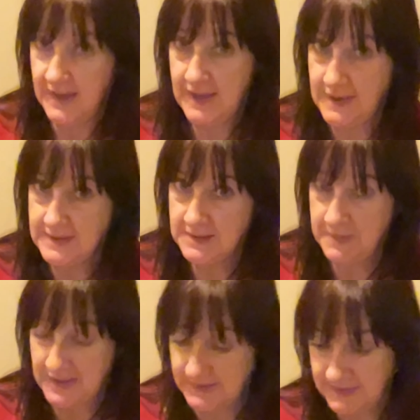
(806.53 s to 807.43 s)

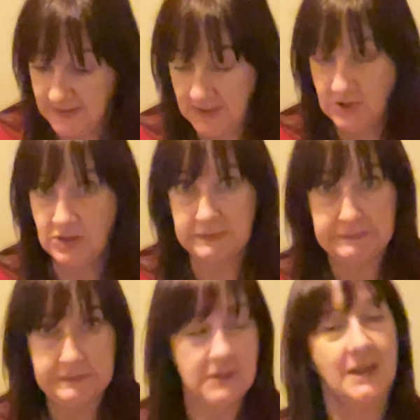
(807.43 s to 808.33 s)
80p each.
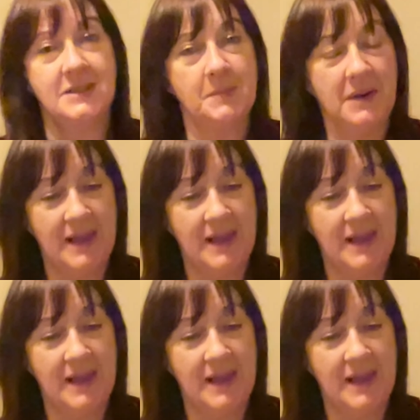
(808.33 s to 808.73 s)
I had to buy